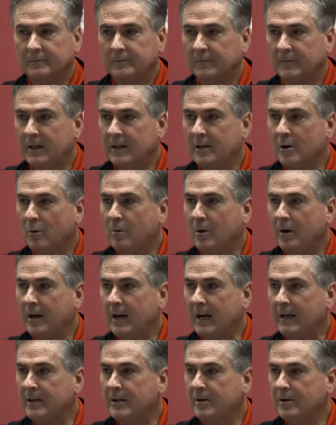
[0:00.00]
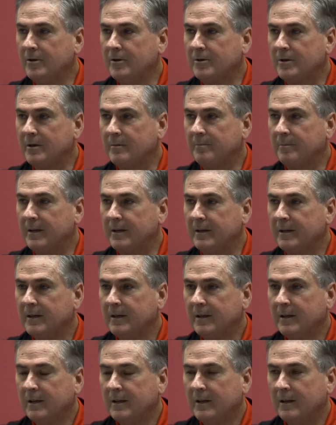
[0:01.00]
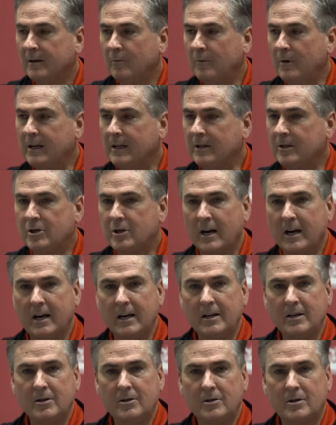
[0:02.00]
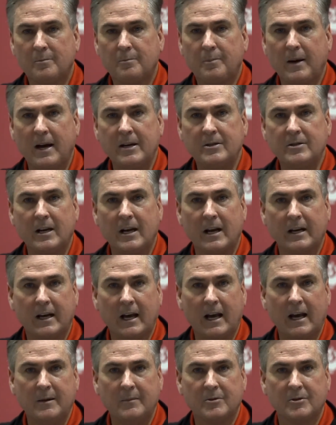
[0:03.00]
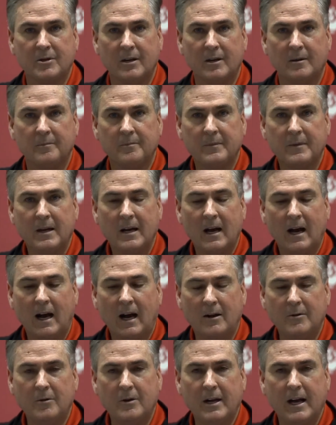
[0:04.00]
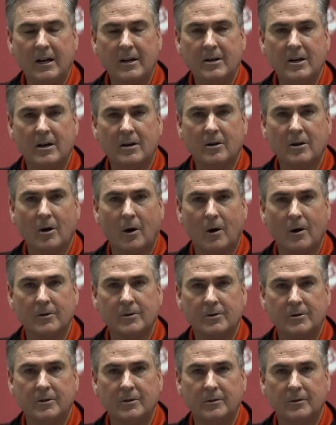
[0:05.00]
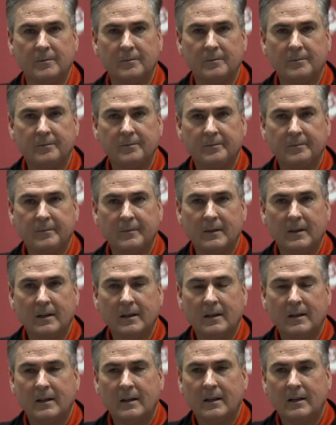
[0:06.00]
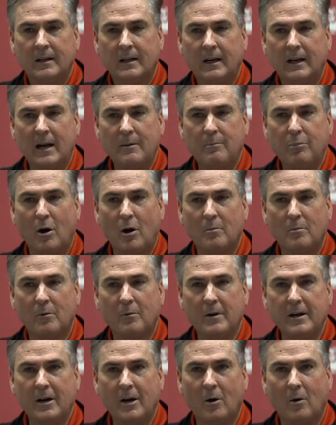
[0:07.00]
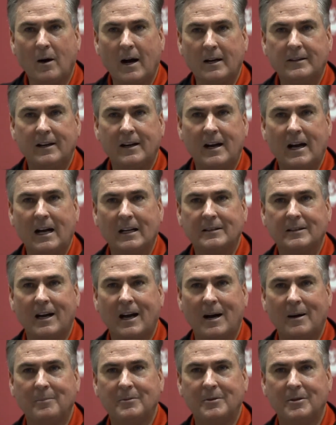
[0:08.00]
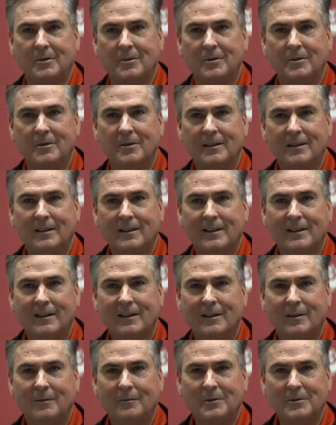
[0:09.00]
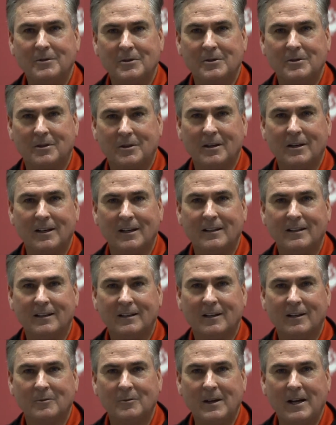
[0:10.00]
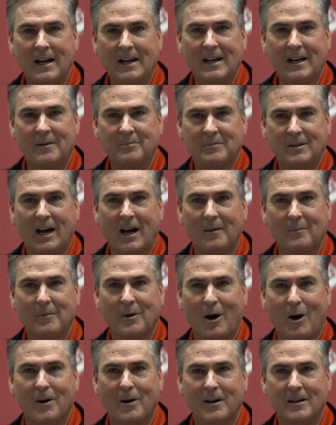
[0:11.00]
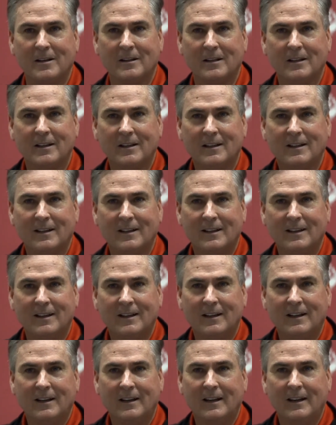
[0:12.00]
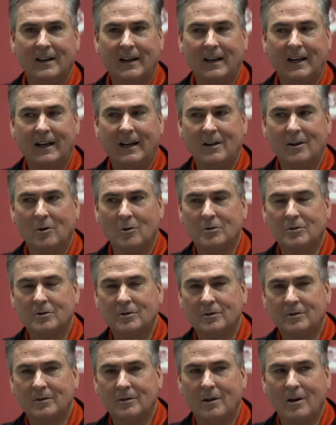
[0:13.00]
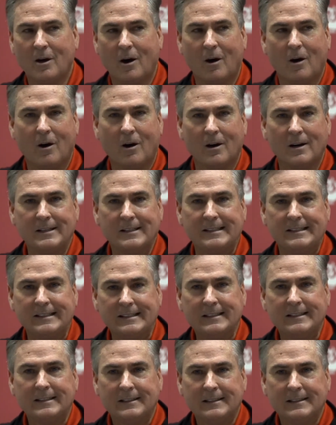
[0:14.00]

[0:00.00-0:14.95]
Didn't know where you had to use it, but we had to change the pace of that game some. I knew they had young guards, too. And they brought Marino out there up top, too, which is good, because we had up top guarded. And those guards